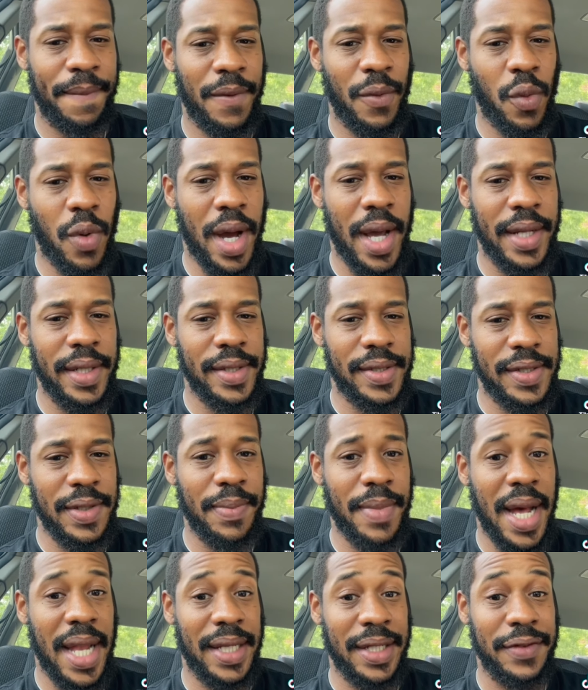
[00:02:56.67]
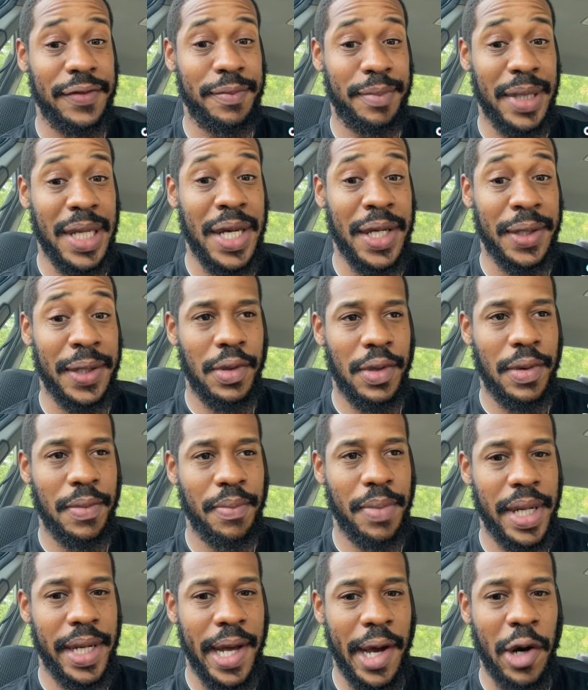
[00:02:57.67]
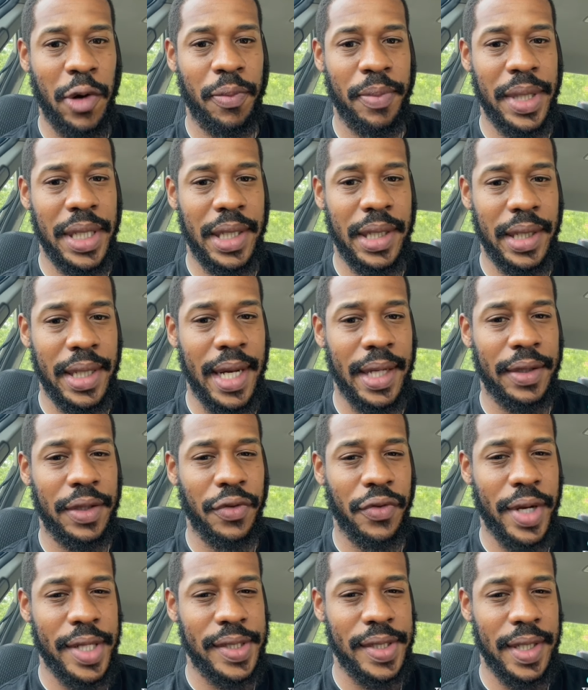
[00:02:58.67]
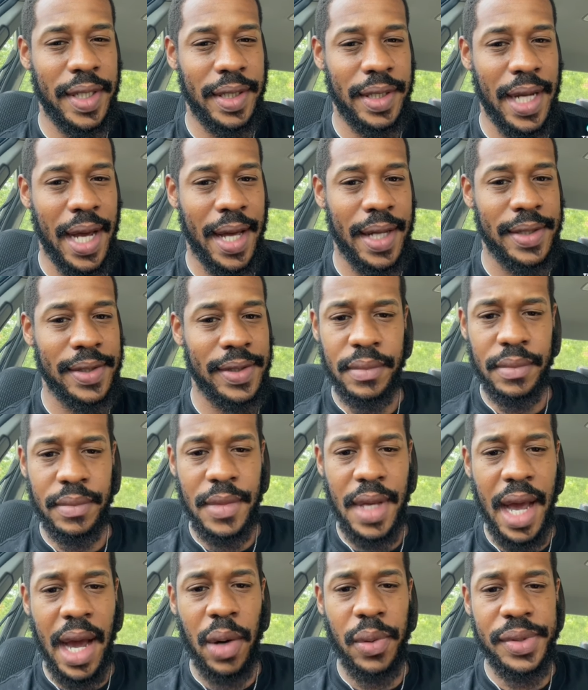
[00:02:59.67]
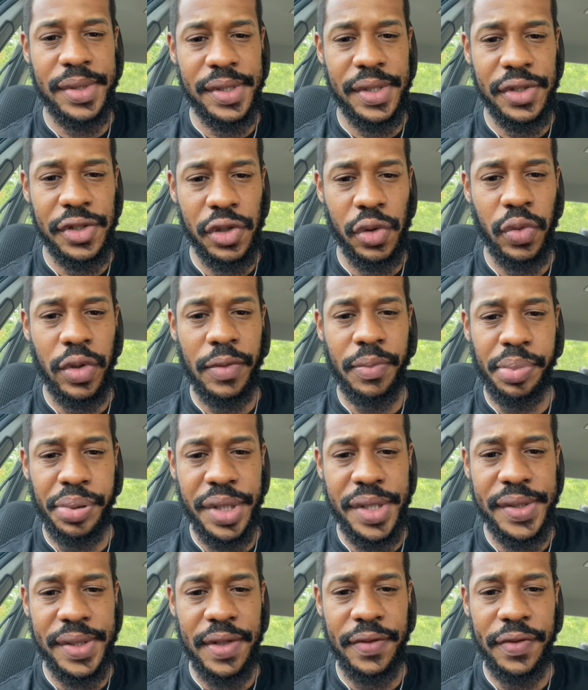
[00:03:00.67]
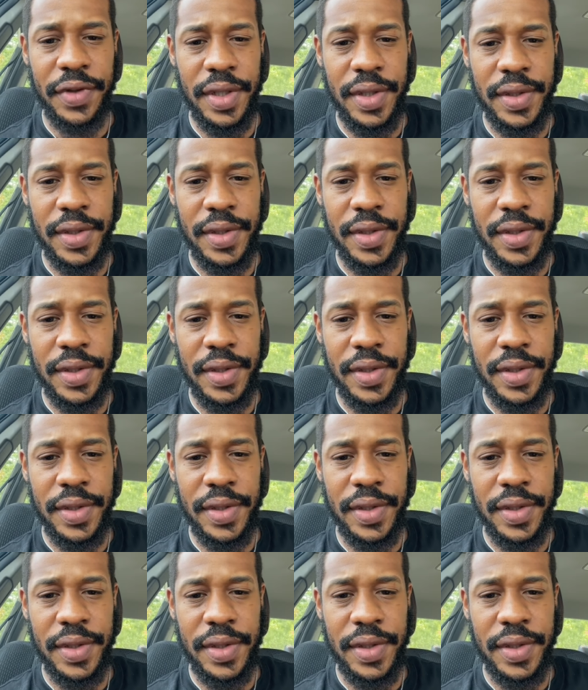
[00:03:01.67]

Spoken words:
Wine is symbolic of blood. But help me connect the rest of the dots. How is Yeshua a priest of his?